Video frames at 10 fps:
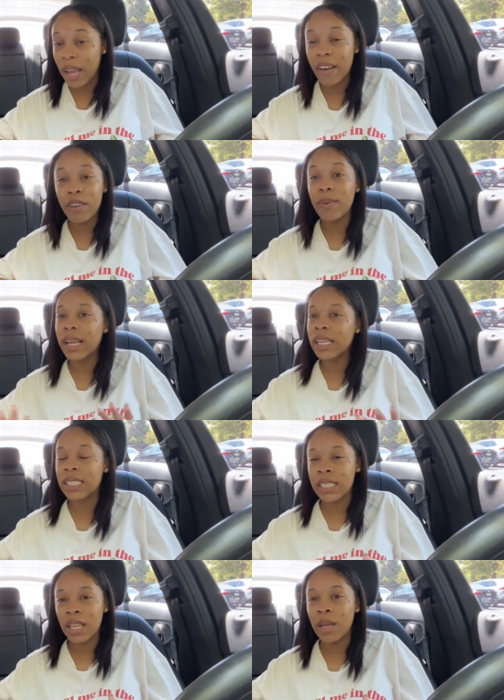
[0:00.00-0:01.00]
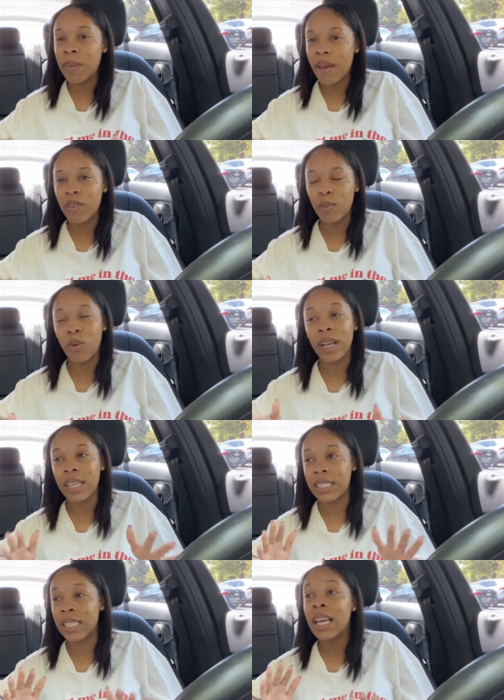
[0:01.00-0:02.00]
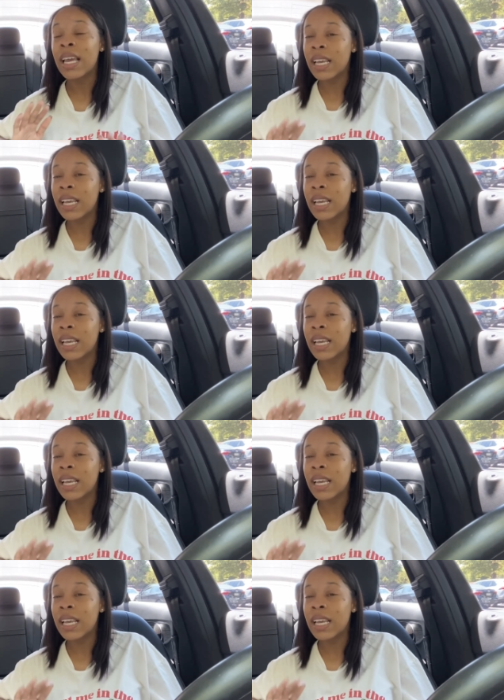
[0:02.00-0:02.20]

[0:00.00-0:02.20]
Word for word: everybody could tell i'm having a boy because